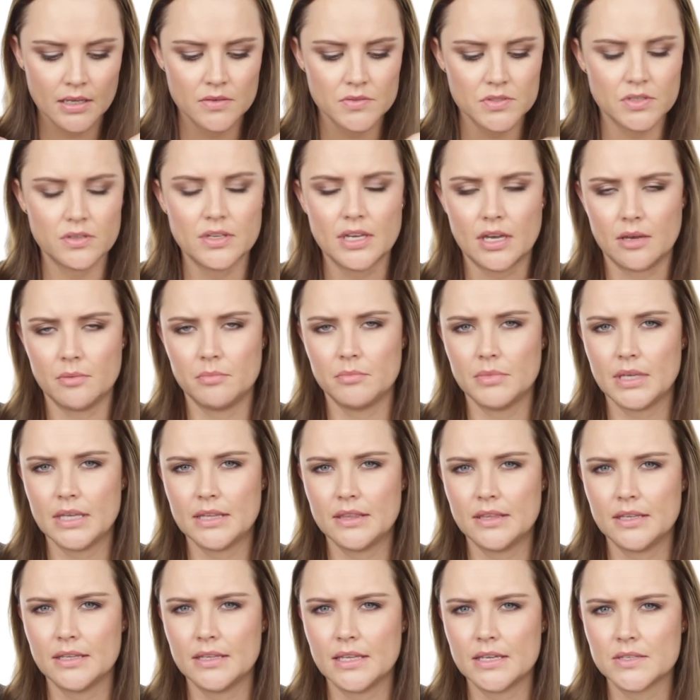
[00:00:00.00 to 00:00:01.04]
So yeah, I
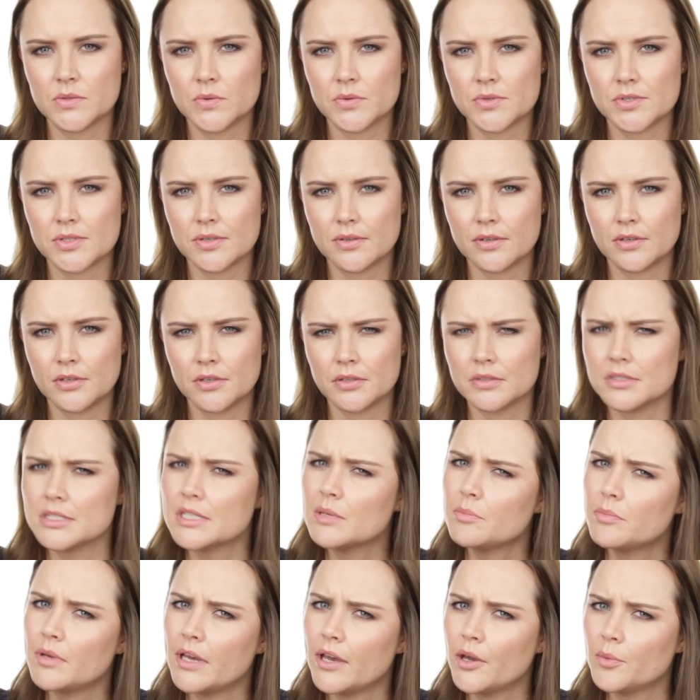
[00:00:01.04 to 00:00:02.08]
think that's also a good
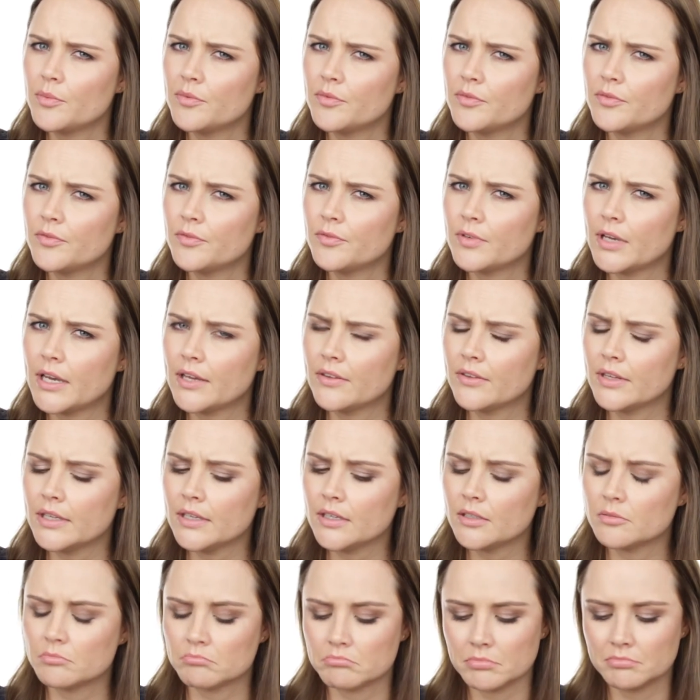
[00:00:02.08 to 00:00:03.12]
tip, I
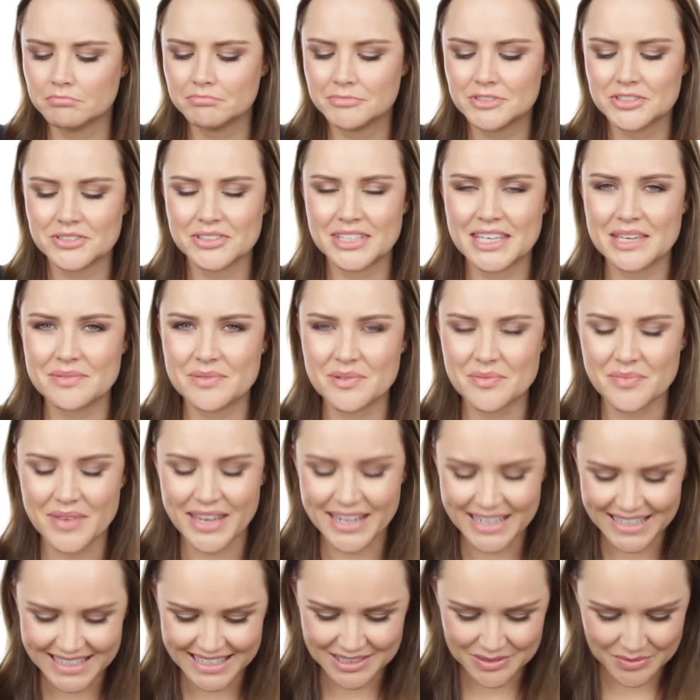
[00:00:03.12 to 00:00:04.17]
think, to keep a
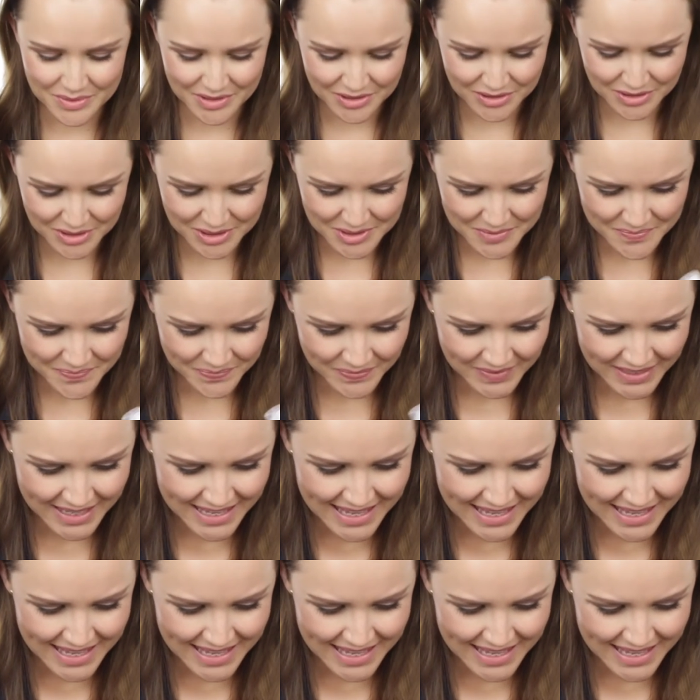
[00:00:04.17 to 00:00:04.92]
medi kit with you.